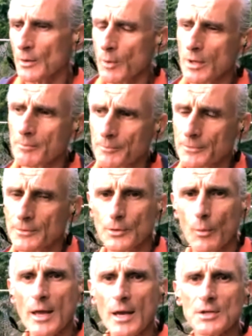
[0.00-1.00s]
Well,
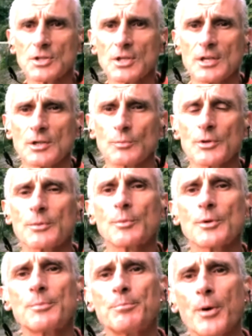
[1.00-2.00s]
the way I see it
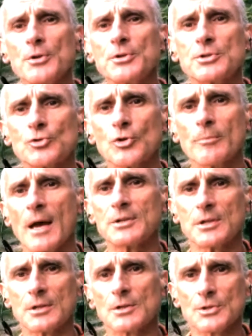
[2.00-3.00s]
with
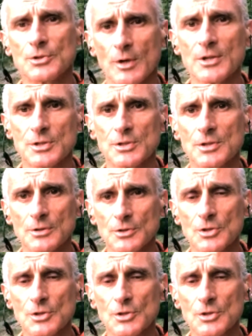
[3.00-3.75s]
post-traumatic stress